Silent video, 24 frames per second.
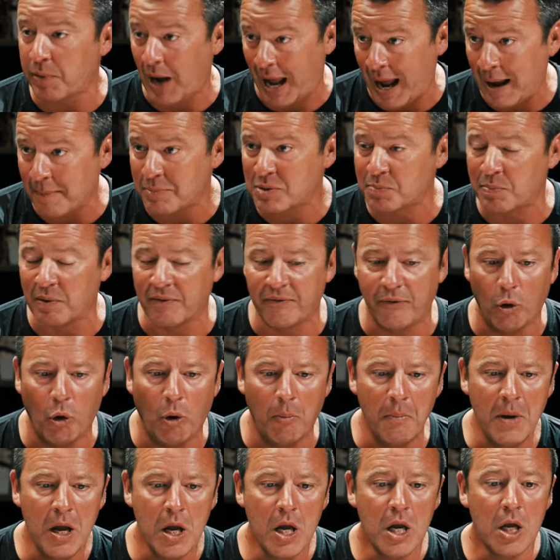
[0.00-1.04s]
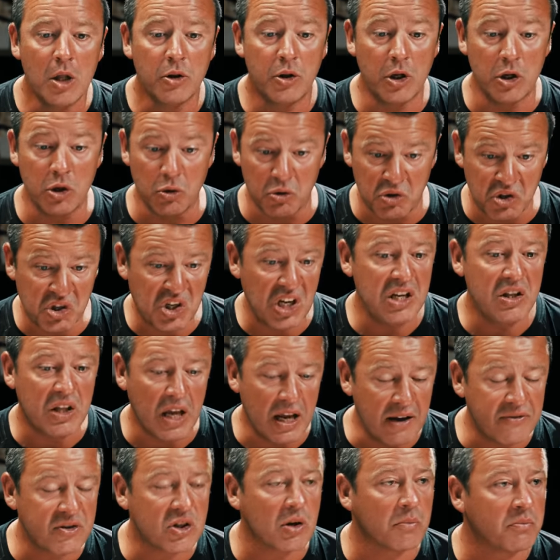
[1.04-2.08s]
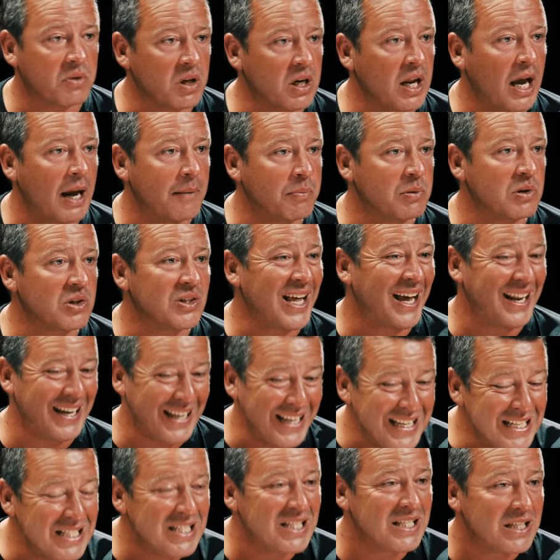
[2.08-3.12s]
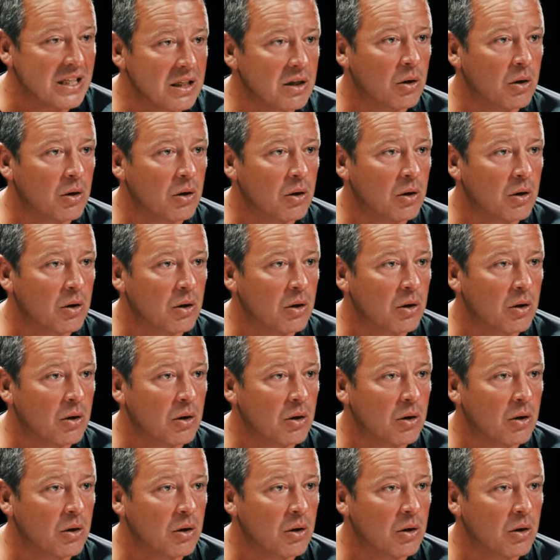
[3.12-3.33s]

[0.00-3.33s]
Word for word: perhaps perform, that you see that if something happens, that is